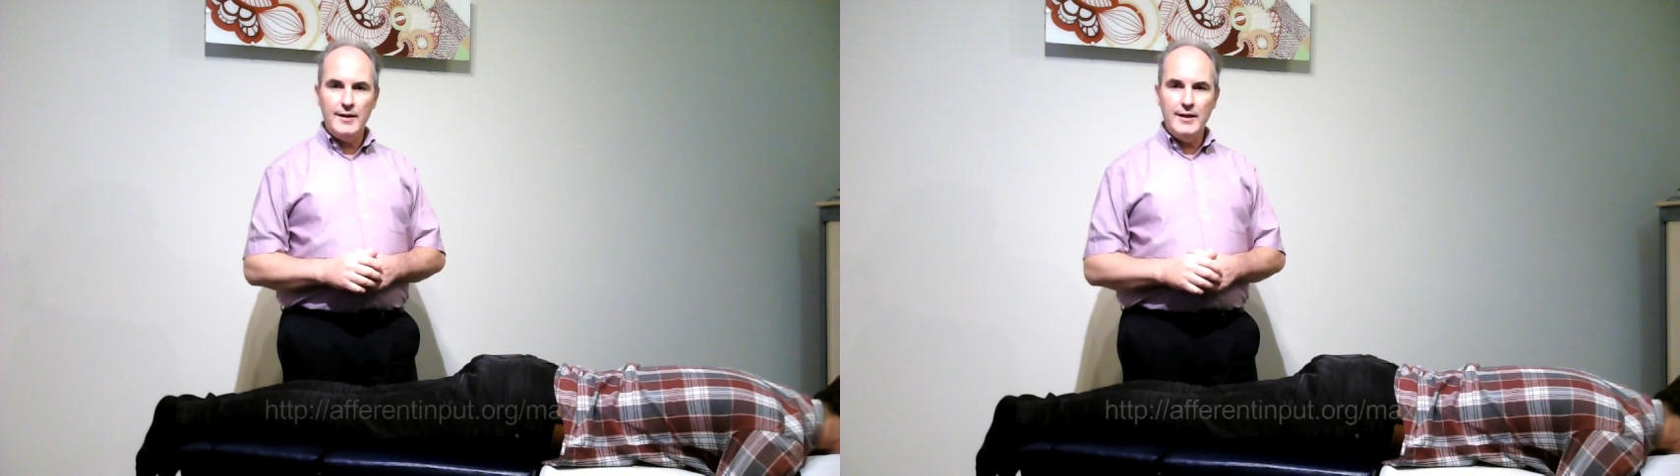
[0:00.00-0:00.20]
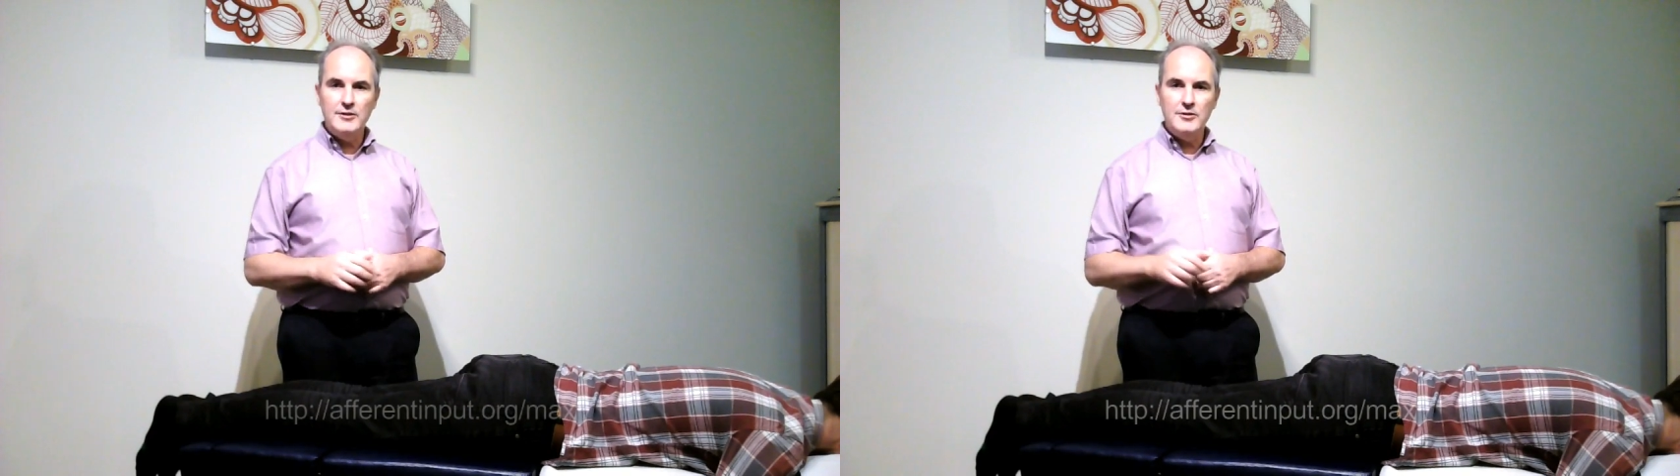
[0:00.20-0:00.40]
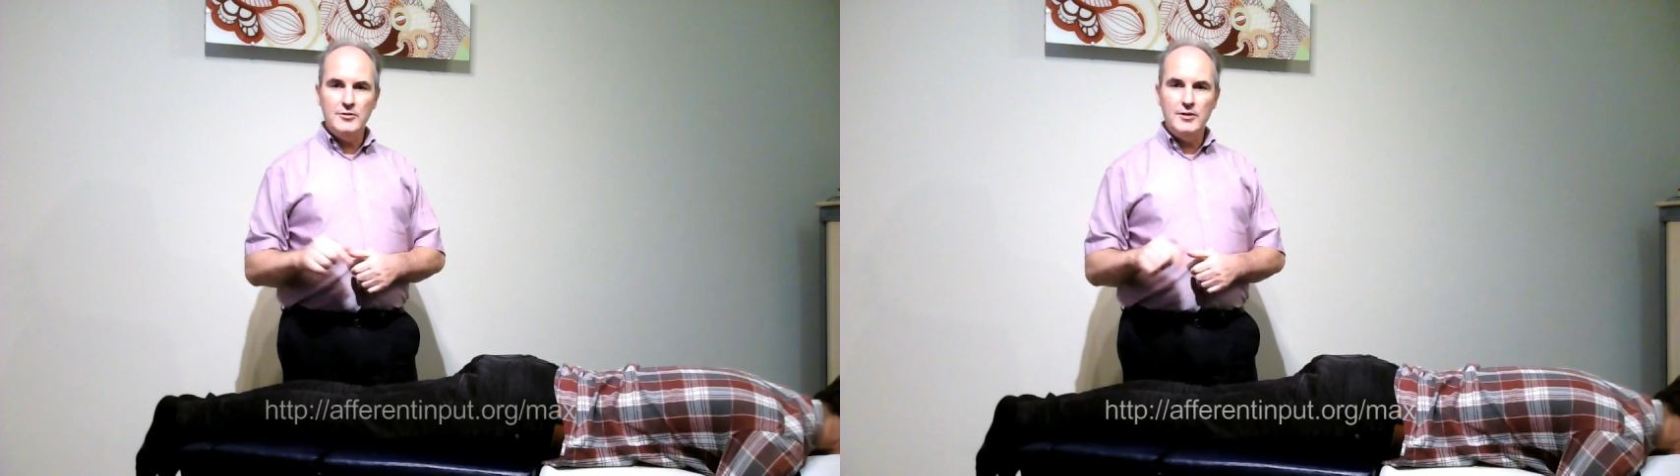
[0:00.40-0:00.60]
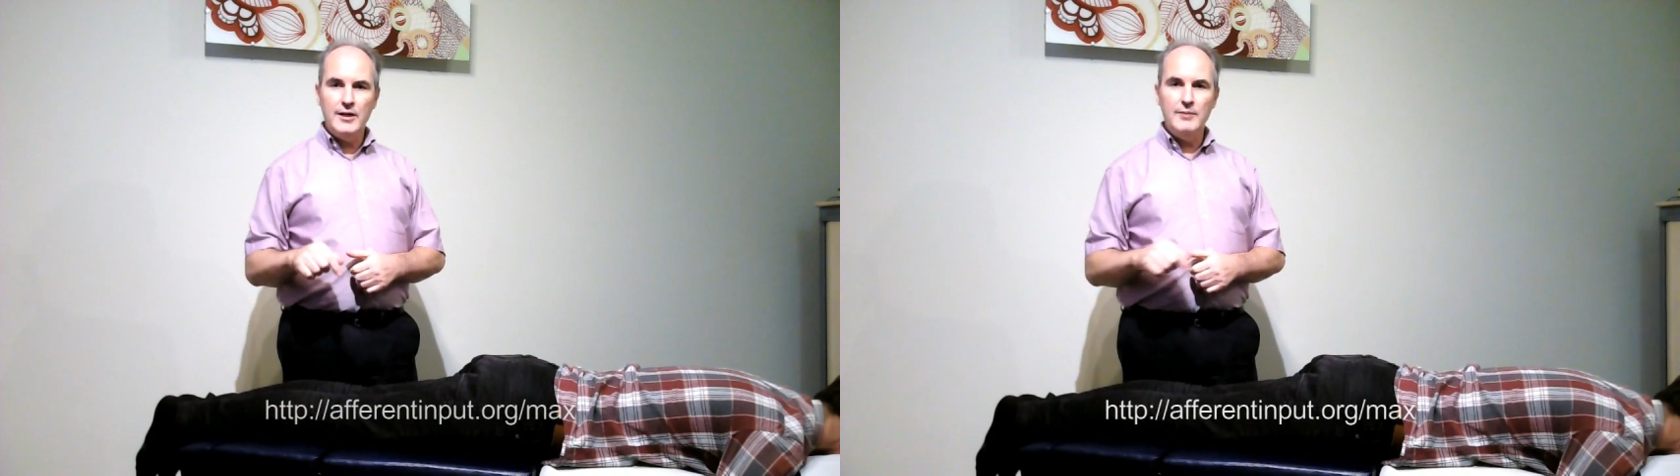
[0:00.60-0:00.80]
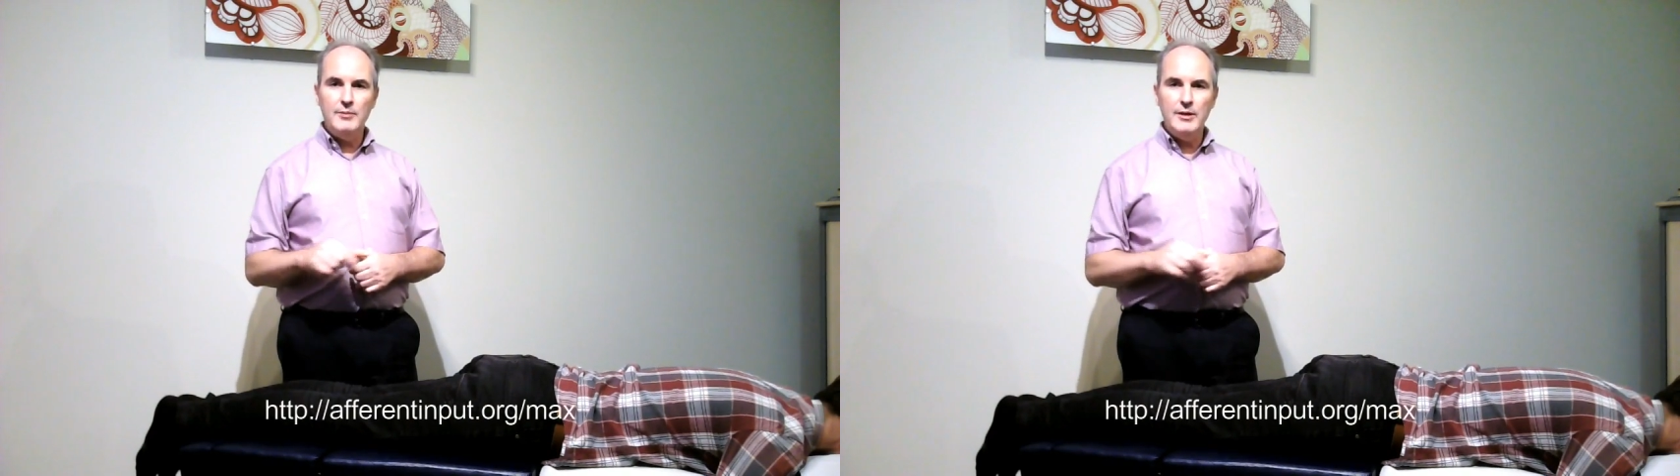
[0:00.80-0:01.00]
enter your
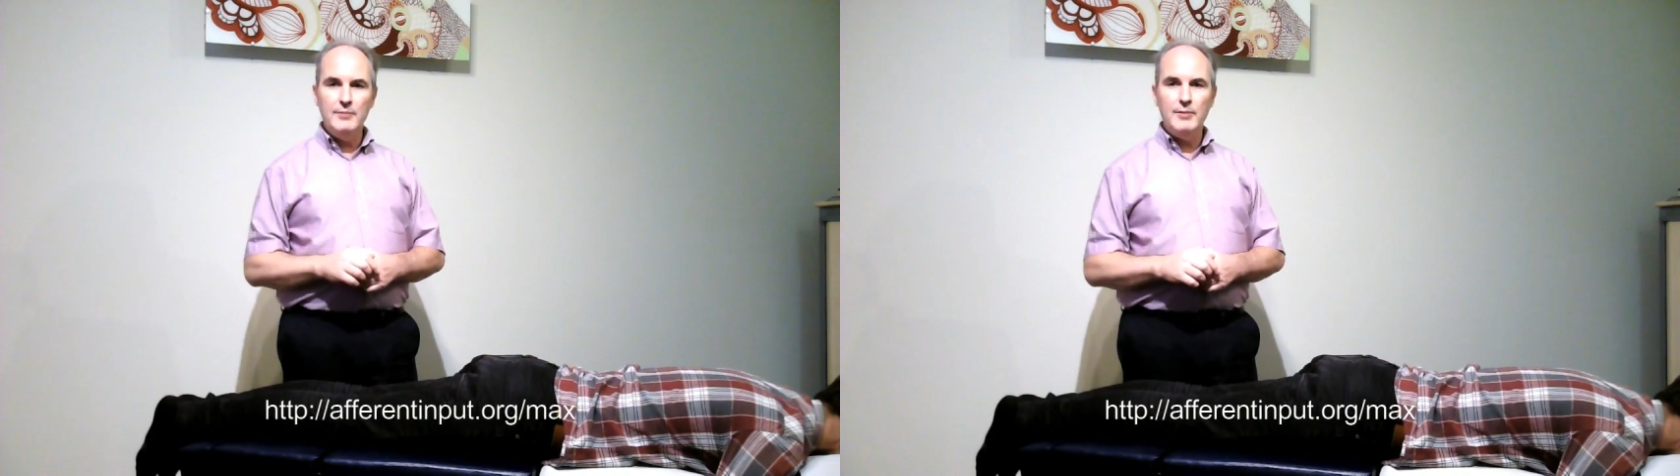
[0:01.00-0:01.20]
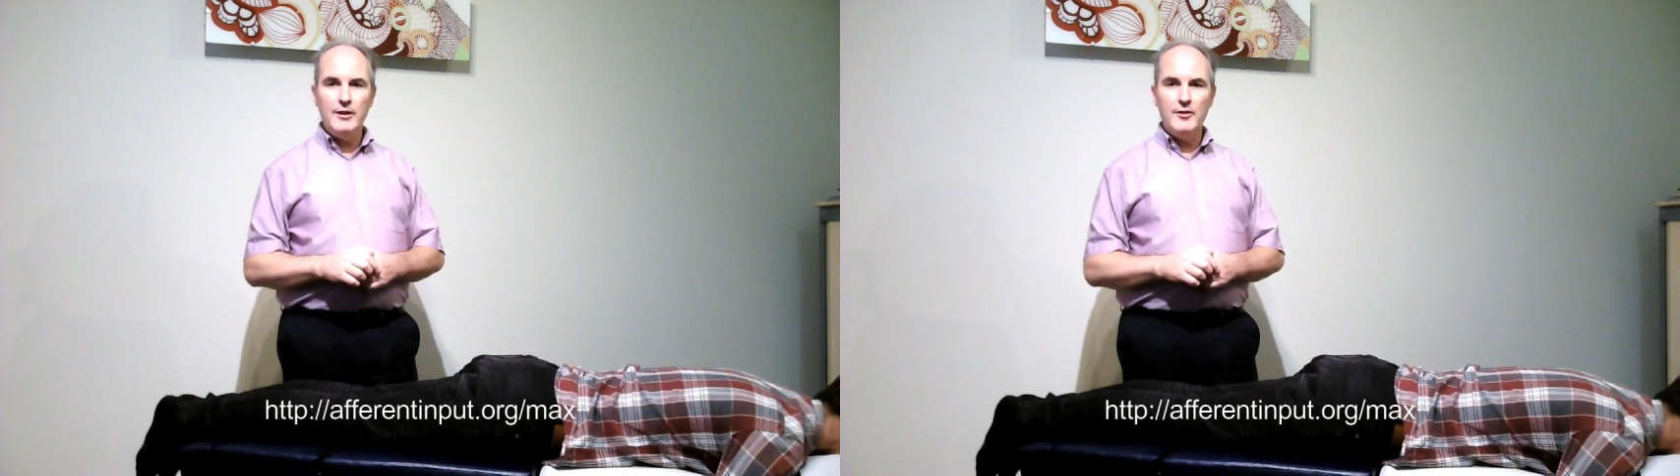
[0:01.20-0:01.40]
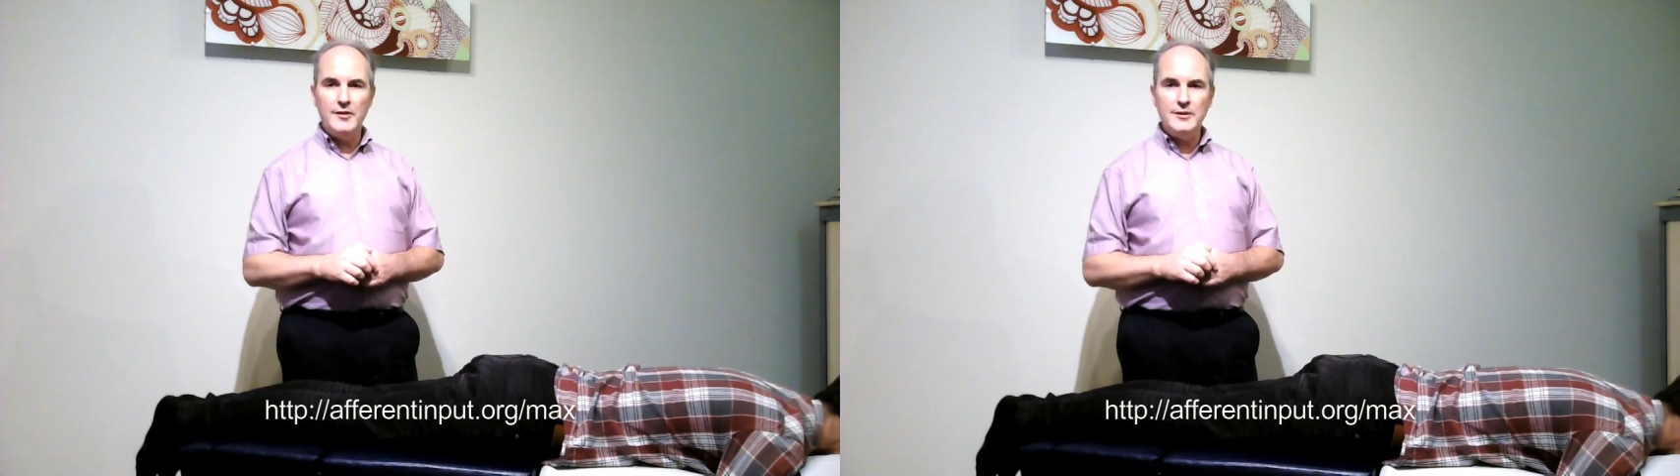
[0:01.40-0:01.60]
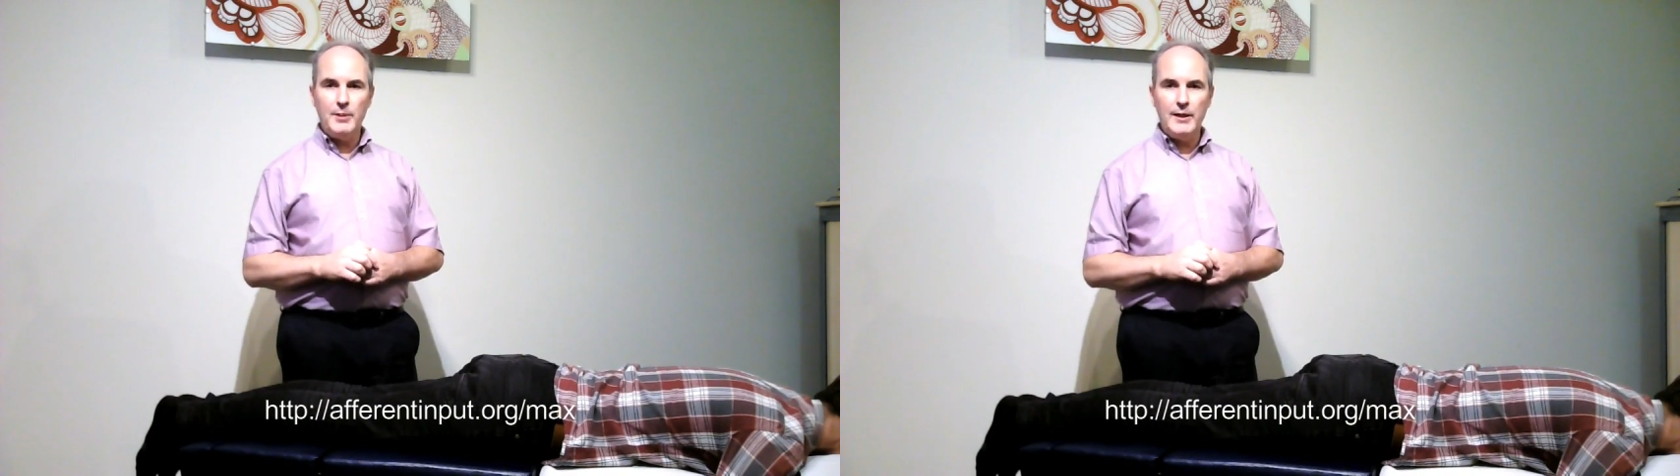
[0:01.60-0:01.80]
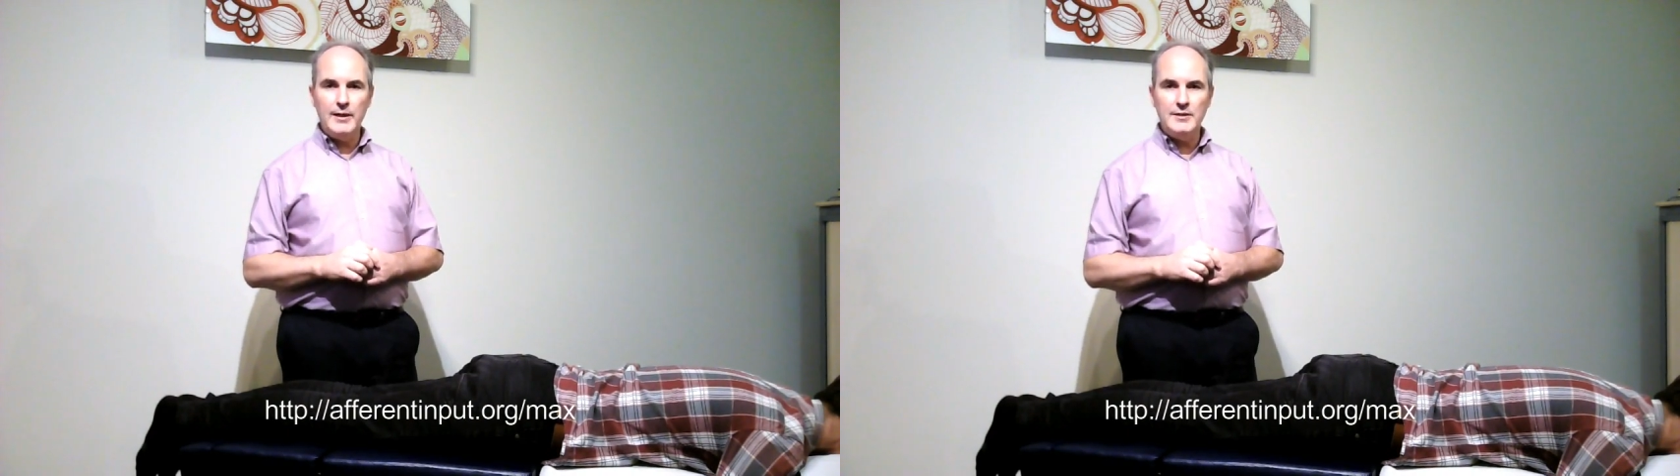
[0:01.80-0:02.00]
name and email on this
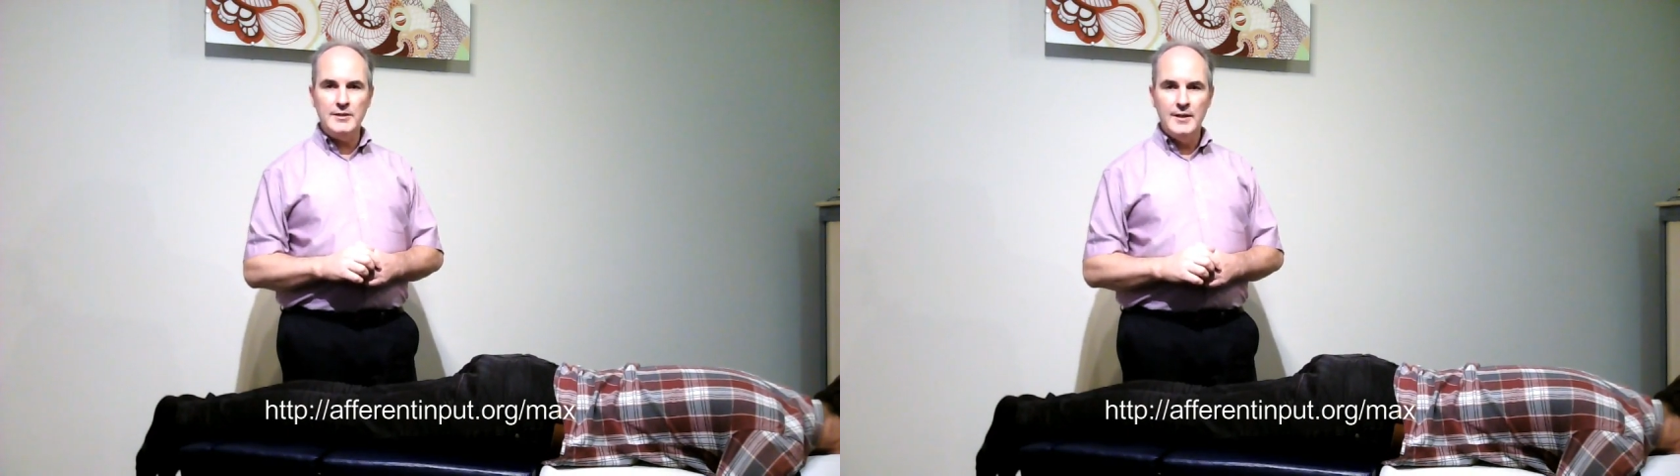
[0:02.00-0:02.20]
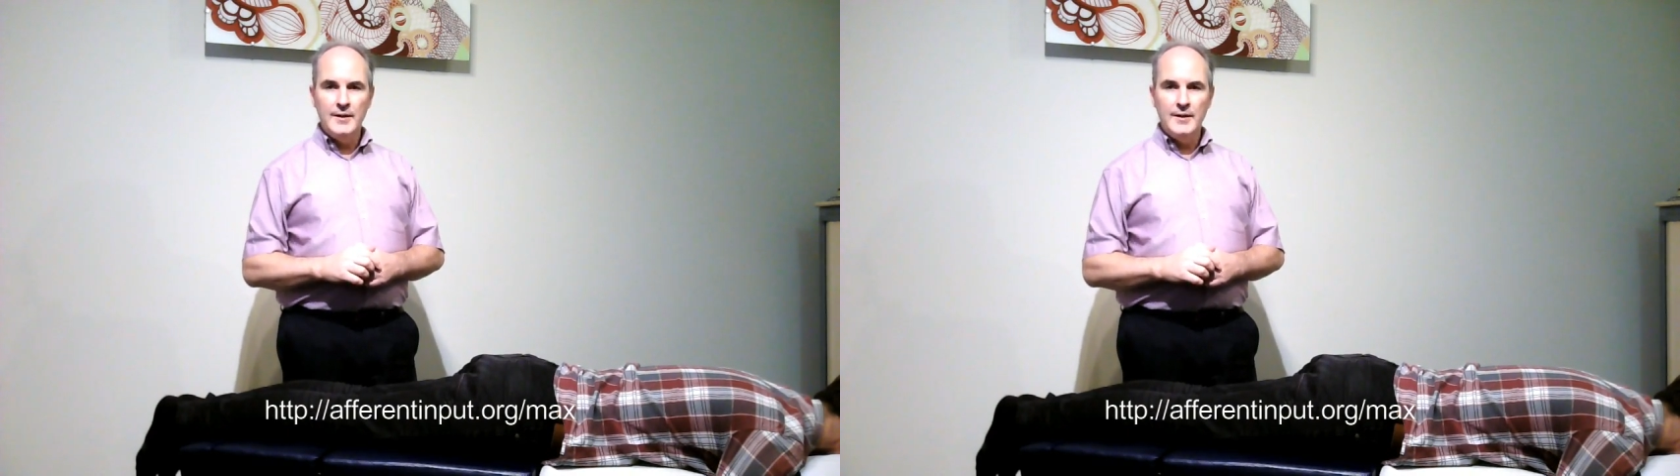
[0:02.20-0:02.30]
page,